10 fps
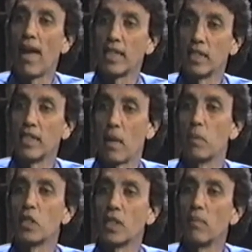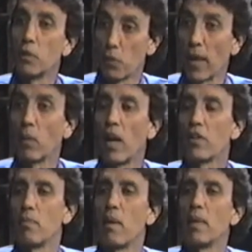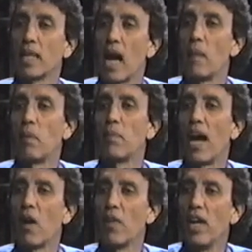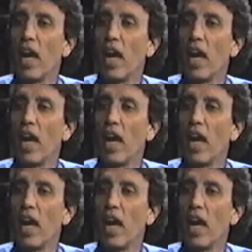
as an example, just give them a tranquilizer, maybe to calm them down.